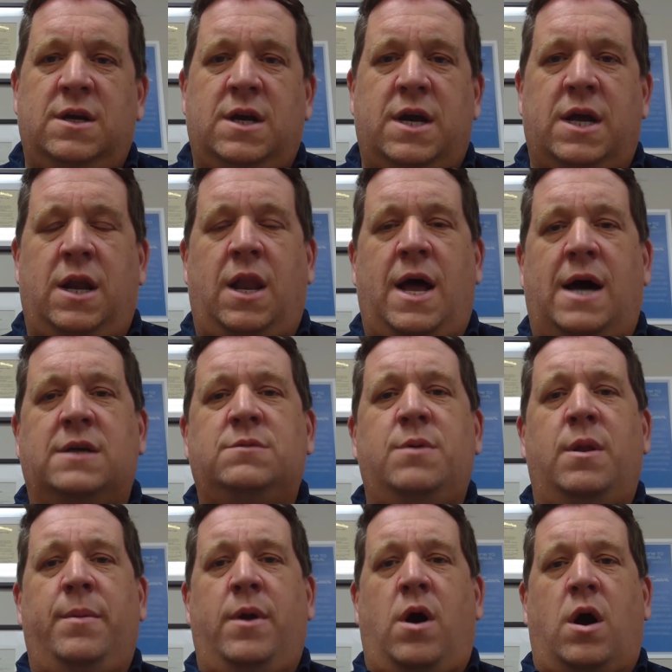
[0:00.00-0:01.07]
It allows me
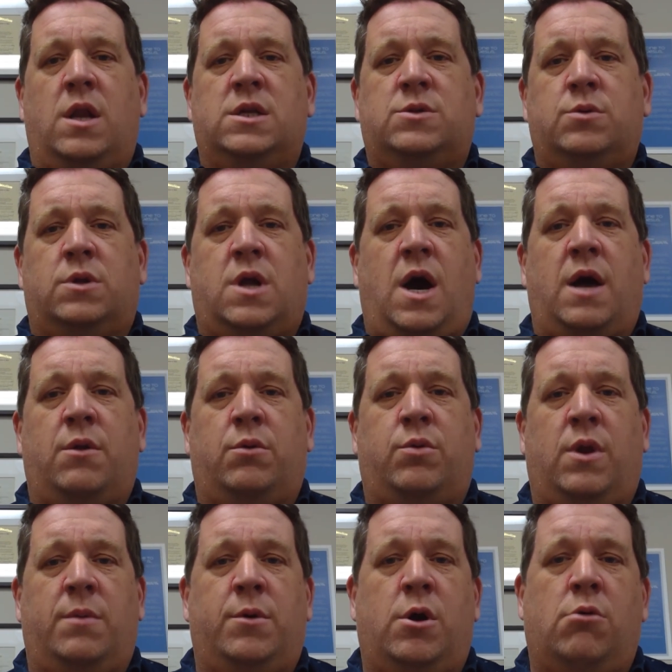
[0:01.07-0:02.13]
to be honest with God with what
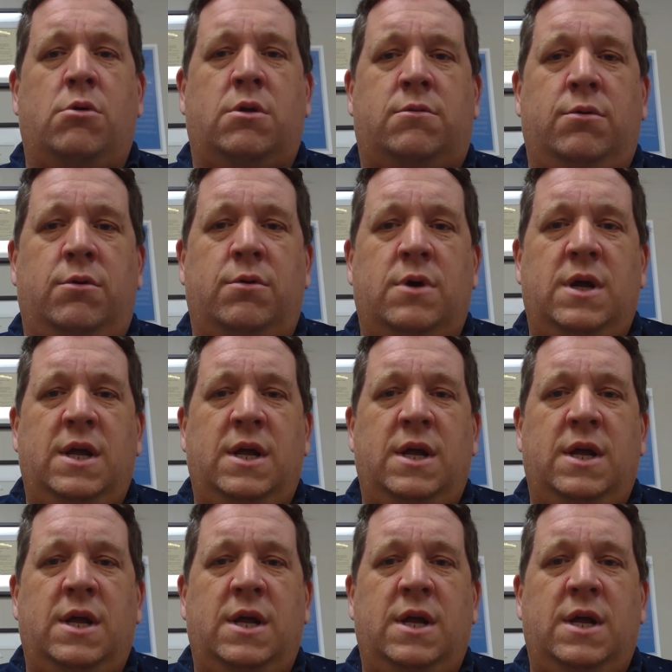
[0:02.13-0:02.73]
I'm going through.